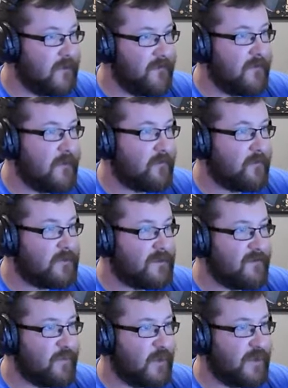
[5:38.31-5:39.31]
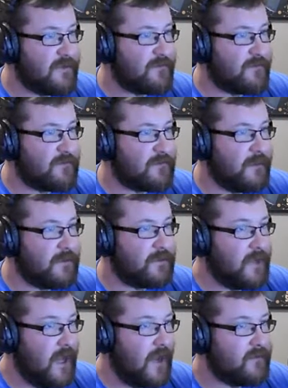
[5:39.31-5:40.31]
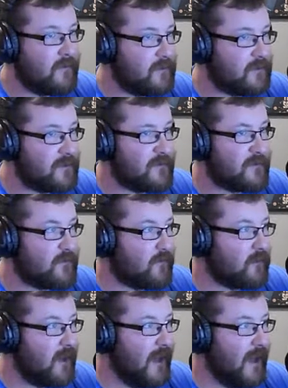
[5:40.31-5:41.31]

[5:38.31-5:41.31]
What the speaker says: the film received praise for its direction, acting, musical score,